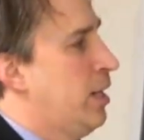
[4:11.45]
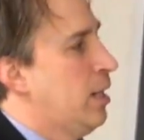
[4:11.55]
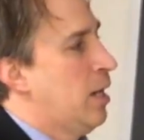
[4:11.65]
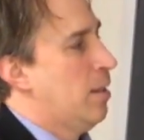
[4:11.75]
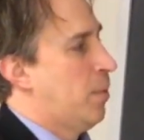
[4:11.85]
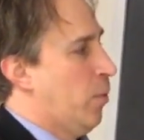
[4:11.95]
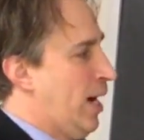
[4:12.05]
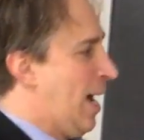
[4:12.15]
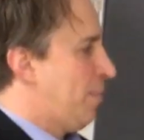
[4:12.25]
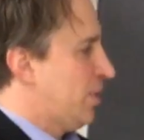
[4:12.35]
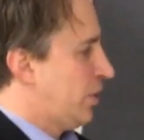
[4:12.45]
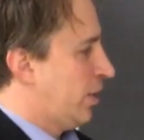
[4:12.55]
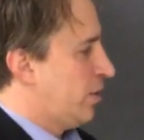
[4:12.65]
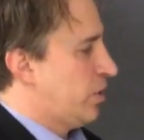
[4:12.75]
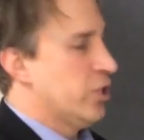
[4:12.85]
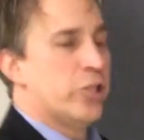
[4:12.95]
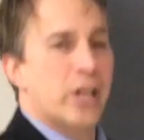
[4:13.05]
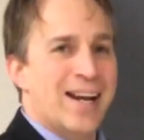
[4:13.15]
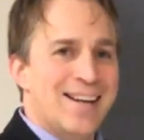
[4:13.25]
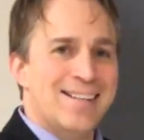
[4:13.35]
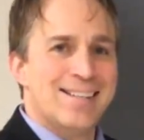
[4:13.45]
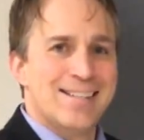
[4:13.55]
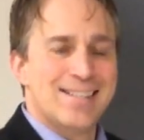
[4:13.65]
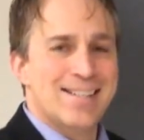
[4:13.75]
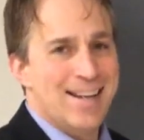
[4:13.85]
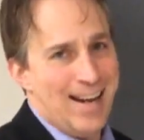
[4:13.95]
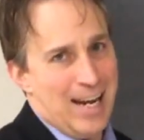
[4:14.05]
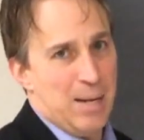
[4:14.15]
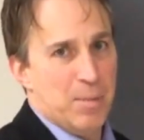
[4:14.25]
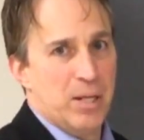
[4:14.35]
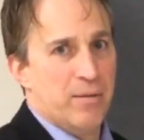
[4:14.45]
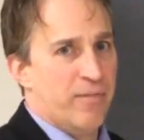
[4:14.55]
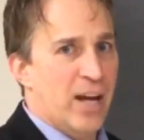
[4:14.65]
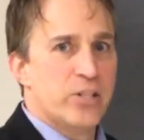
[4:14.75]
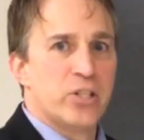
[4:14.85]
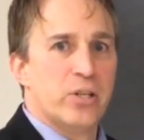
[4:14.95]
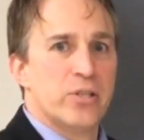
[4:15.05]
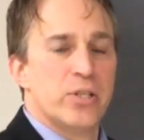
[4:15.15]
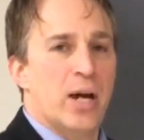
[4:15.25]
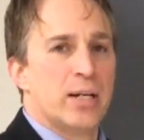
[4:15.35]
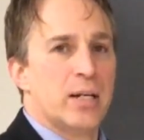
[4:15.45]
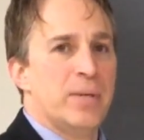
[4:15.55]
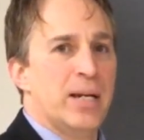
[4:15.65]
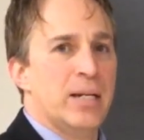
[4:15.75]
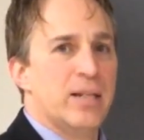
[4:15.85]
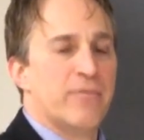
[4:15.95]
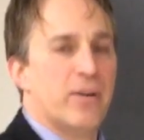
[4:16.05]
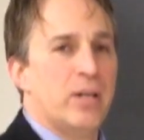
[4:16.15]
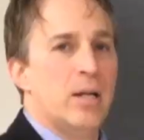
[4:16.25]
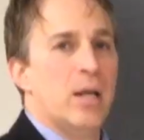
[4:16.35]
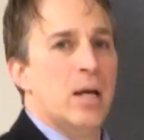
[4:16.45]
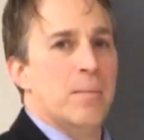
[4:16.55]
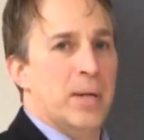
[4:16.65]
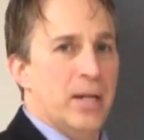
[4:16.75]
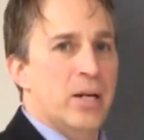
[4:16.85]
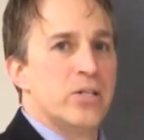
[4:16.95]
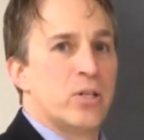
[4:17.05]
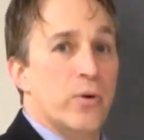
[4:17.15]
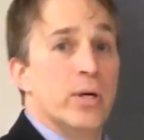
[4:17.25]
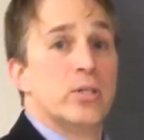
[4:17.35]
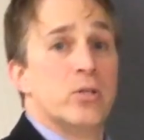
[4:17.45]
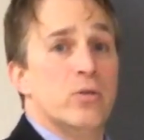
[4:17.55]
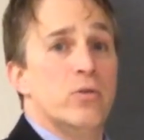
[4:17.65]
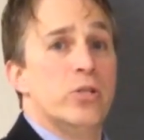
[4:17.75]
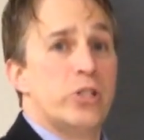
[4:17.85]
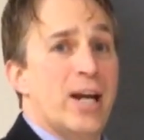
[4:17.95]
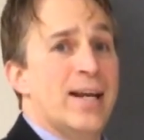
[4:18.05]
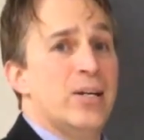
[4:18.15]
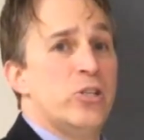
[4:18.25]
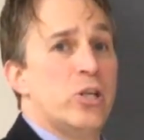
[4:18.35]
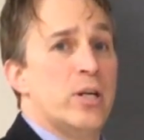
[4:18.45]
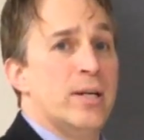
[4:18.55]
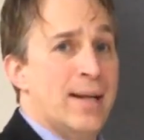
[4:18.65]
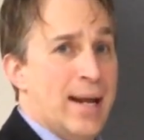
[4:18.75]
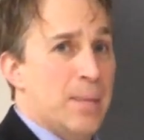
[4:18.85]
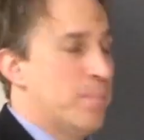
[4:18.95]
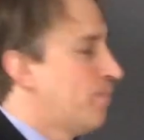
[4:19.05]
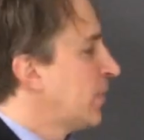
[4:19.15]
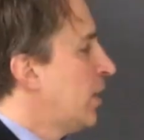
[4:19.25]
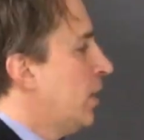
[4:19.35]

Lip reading: But what happens here is it changes name. The vessel is not going to be any different, but it is going to change name.